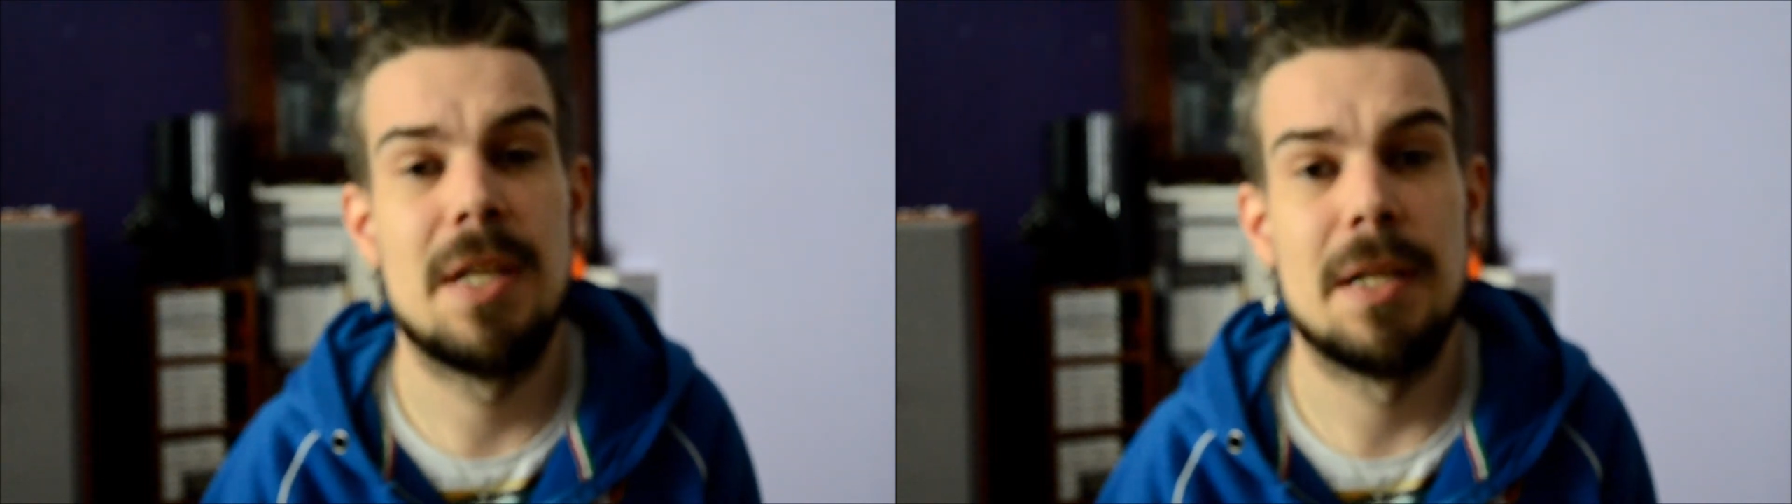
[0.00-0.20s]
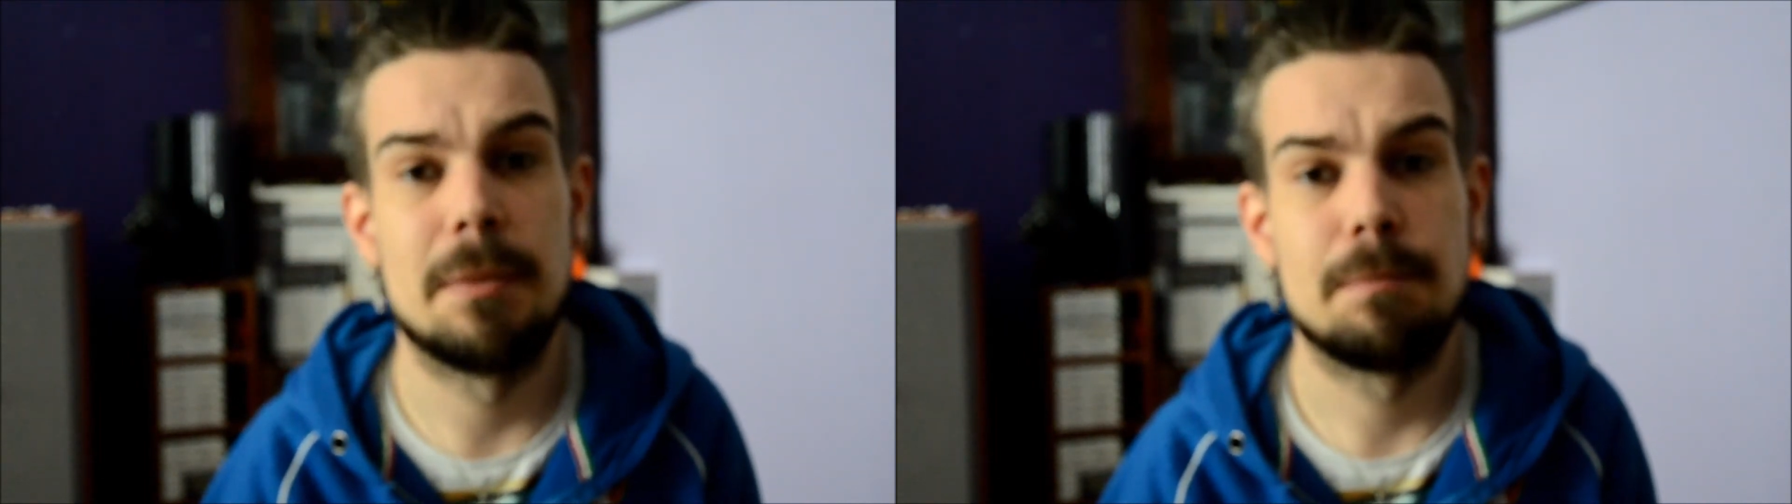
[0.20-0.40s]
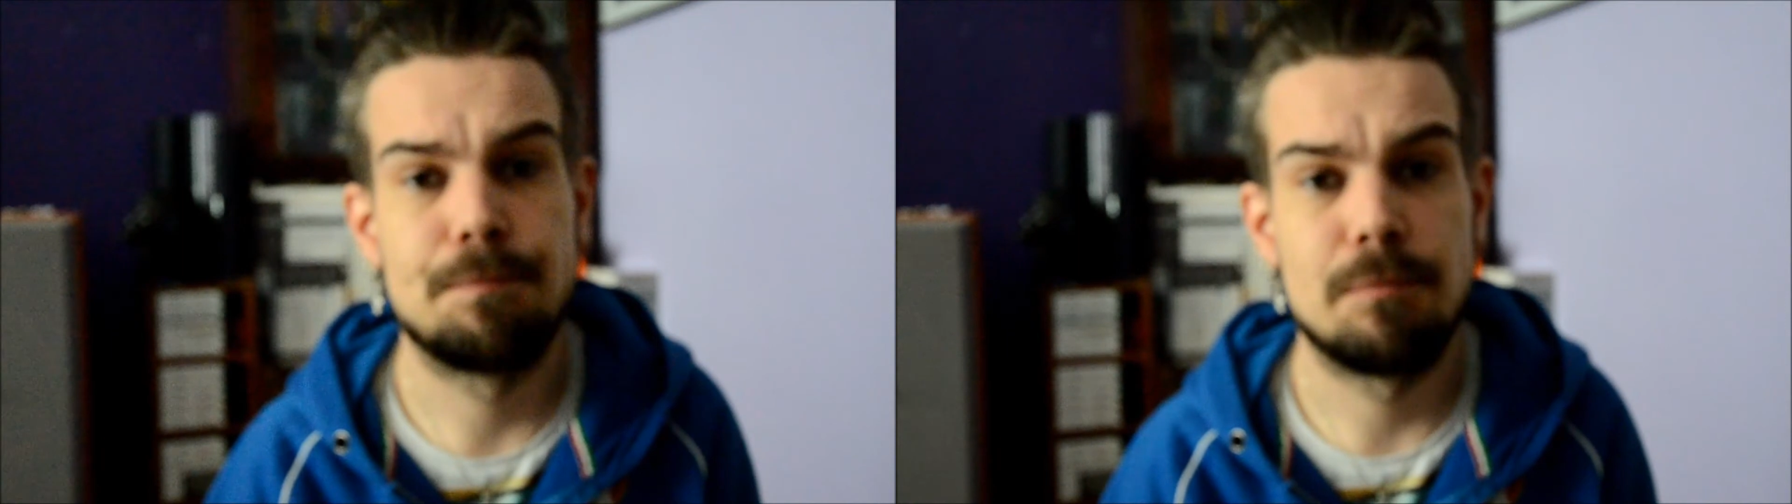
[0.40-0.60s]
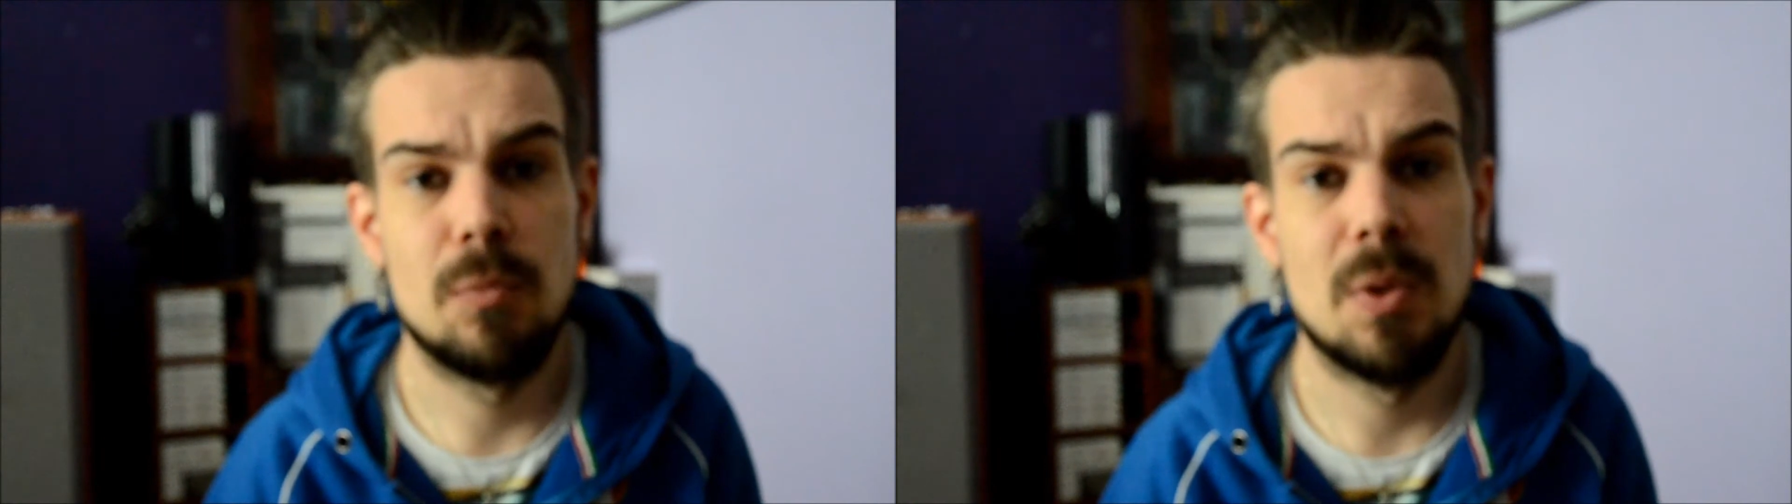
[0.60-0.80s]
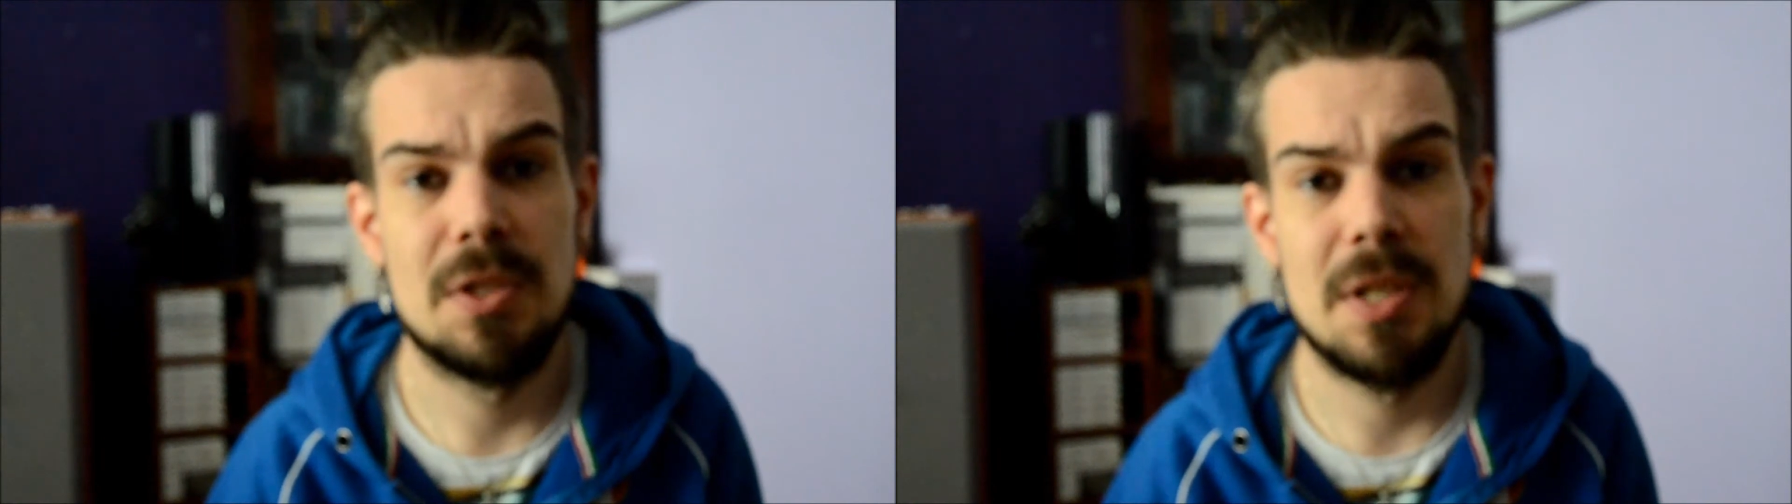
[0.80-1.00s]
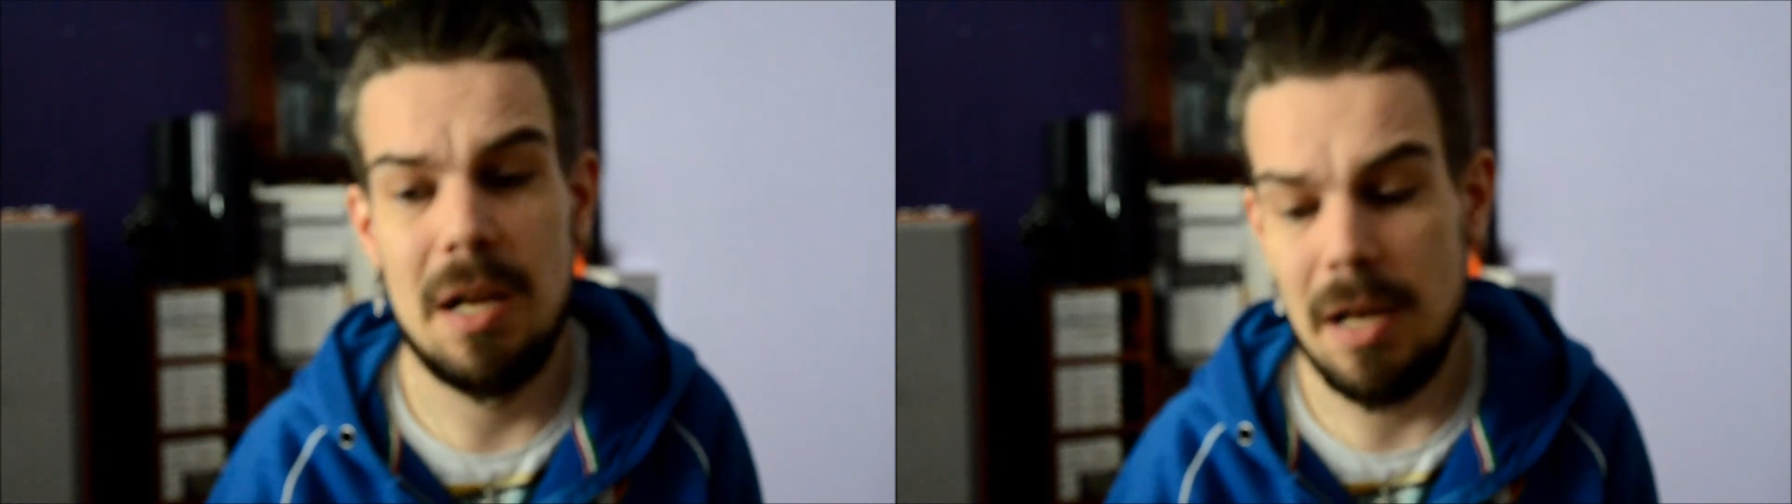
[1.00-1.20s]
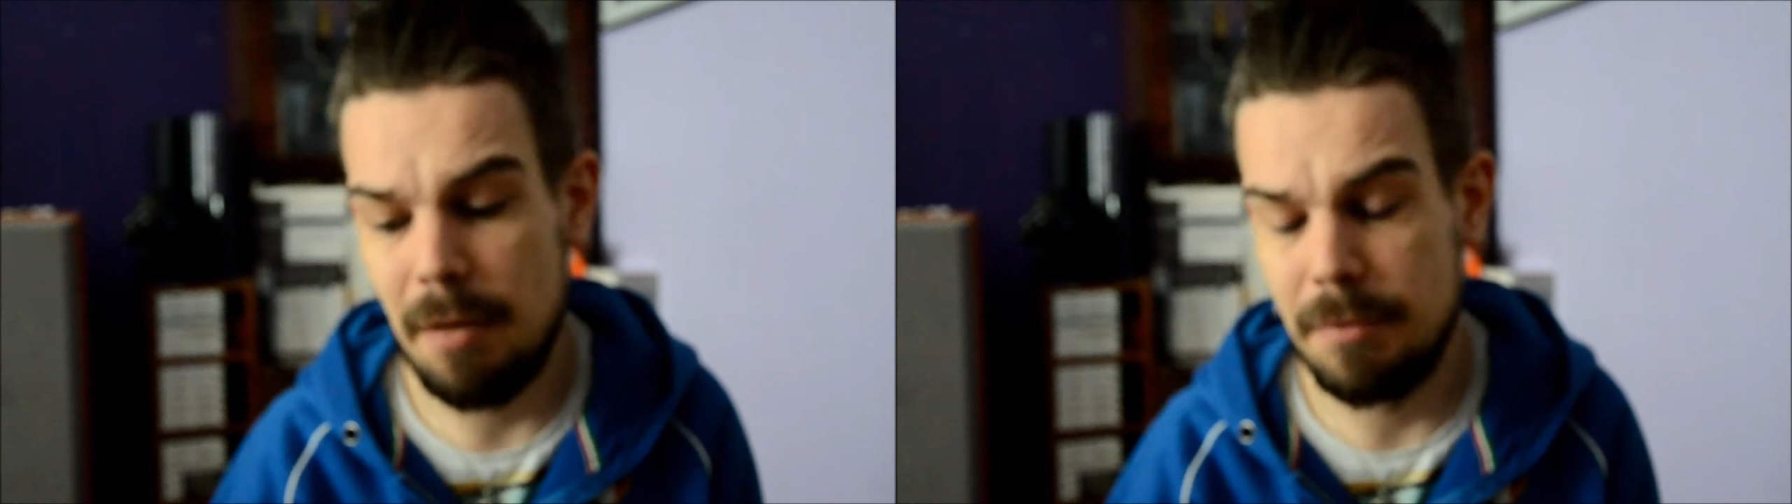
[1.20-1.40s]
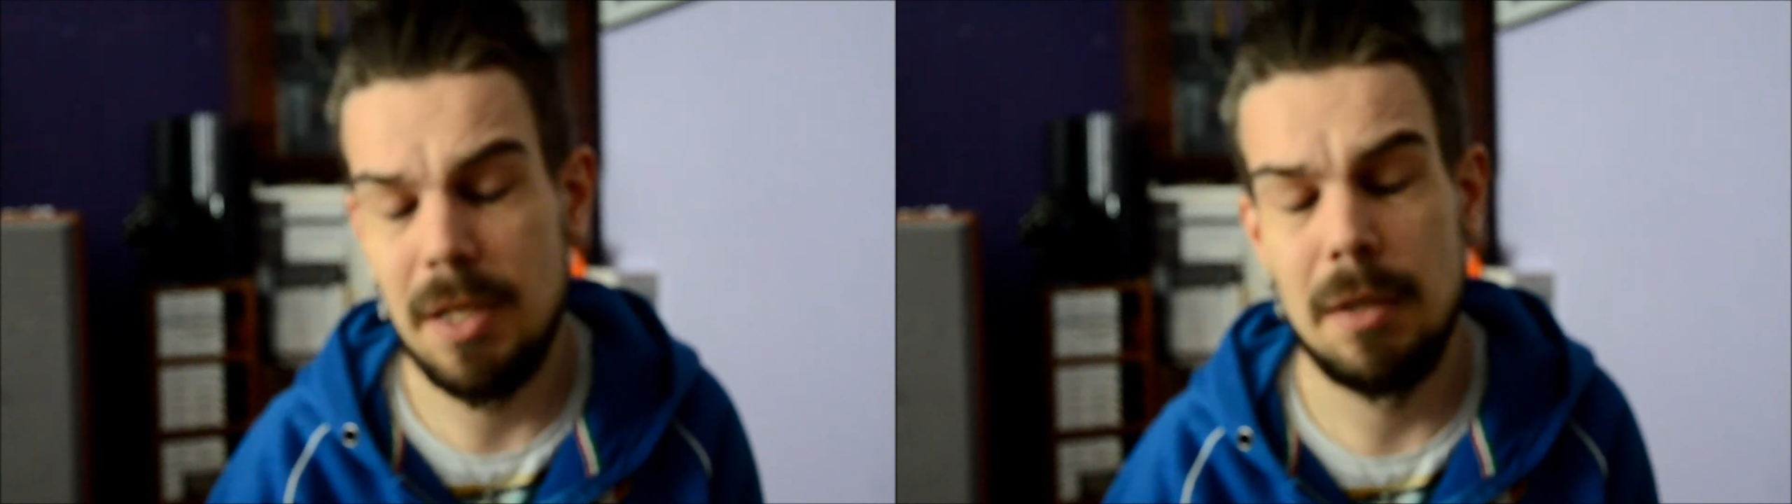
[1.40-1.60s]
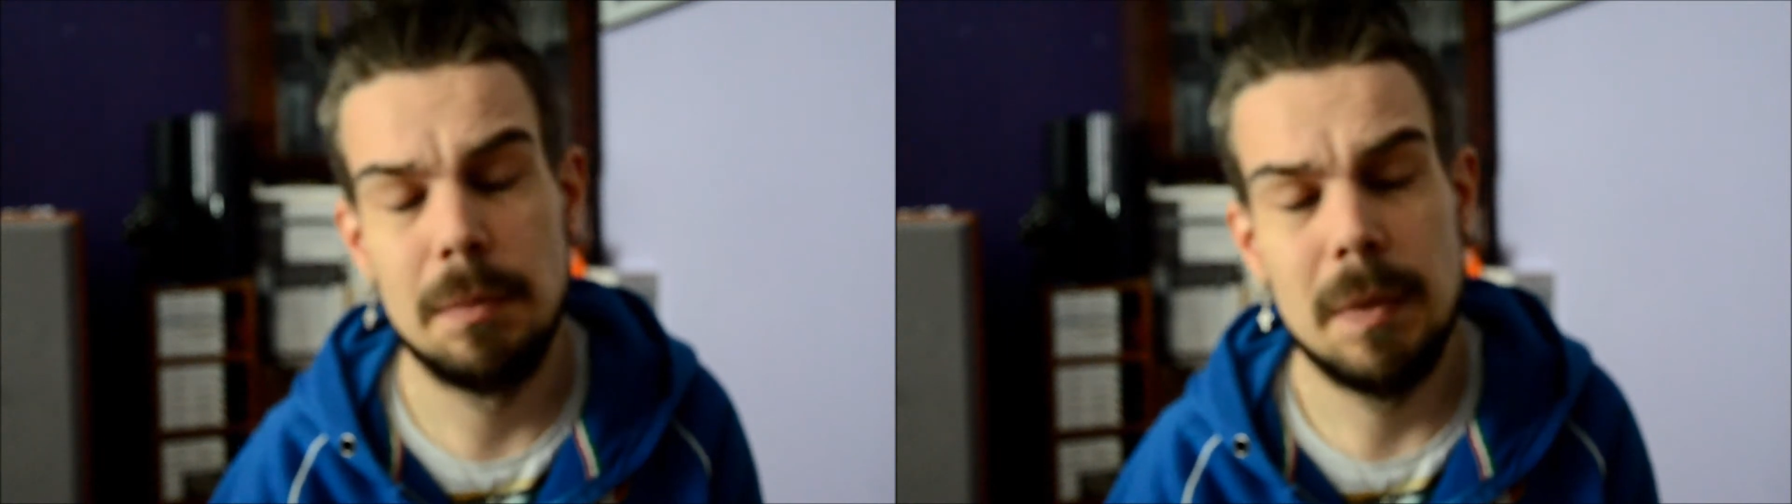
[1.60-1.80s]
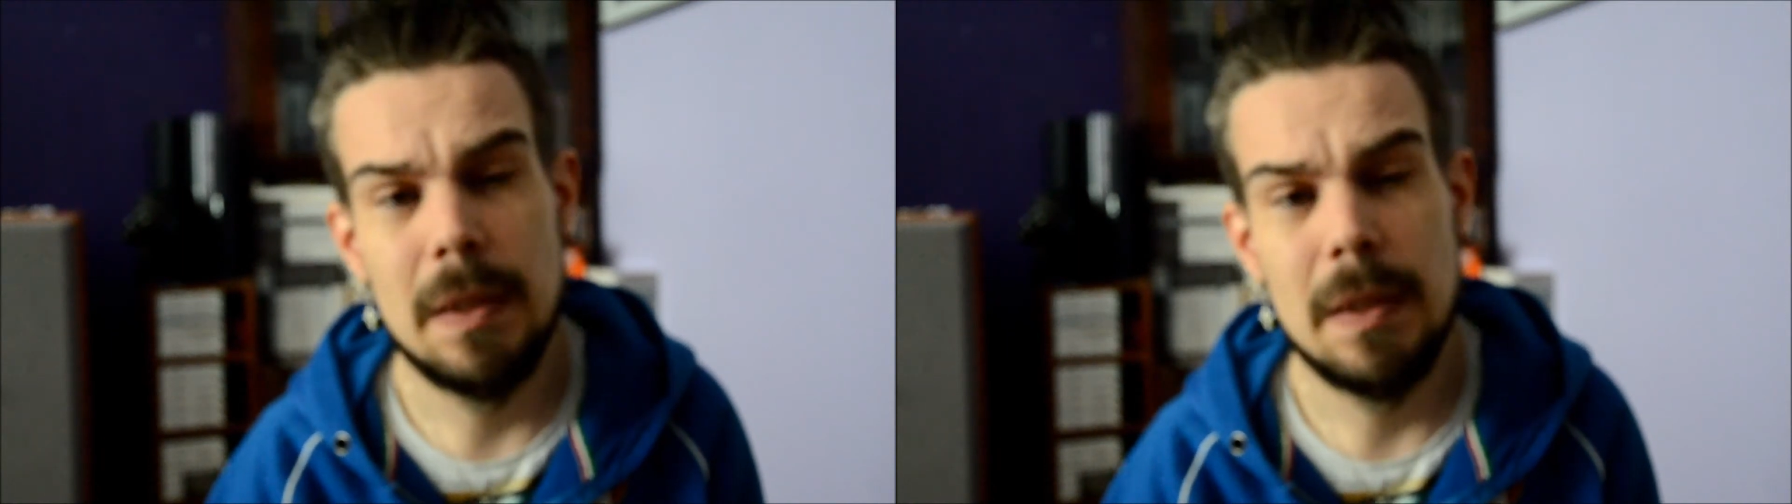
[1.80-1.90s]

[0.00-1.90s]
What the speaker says: deck, which I have now,